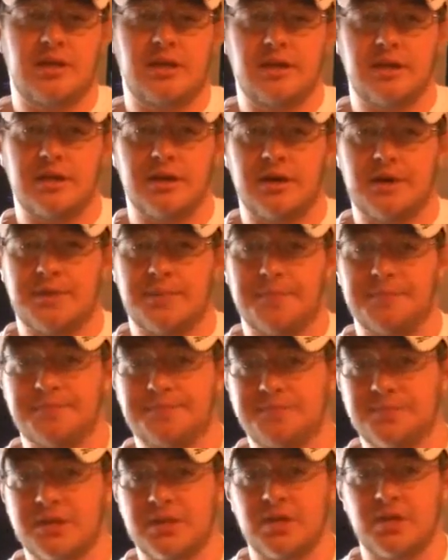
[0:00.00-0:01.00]

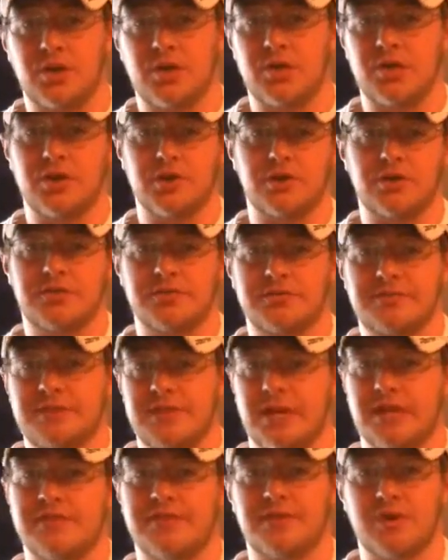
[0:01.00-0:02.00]
your
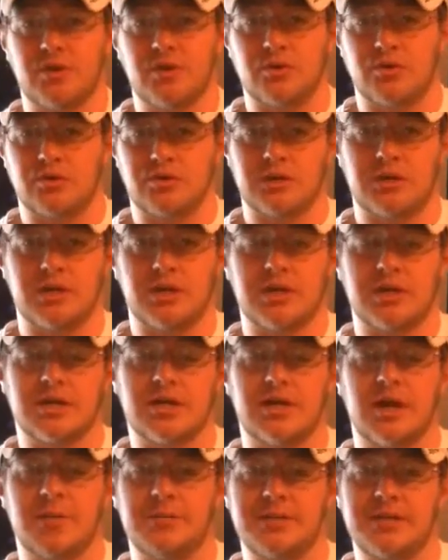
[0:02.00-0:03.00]
telephone
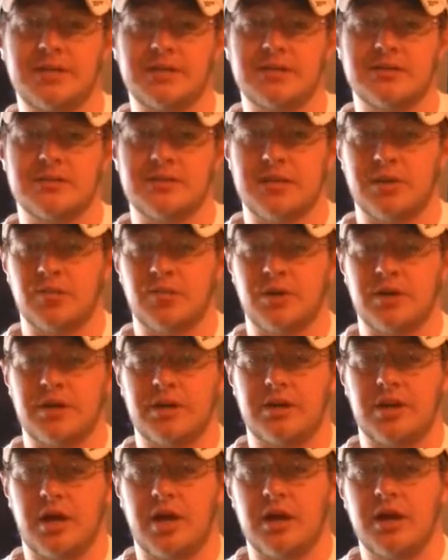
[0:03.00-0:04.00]
companies and
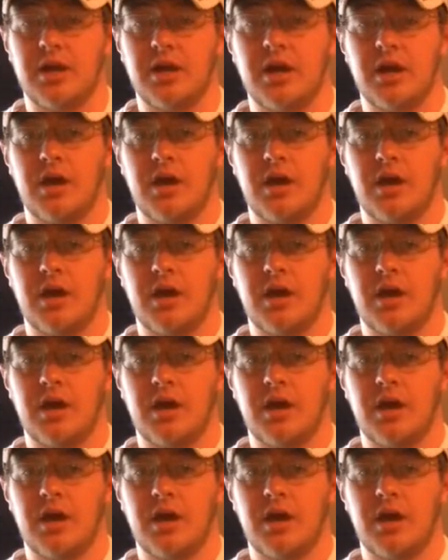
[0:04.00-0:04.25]
whatnot.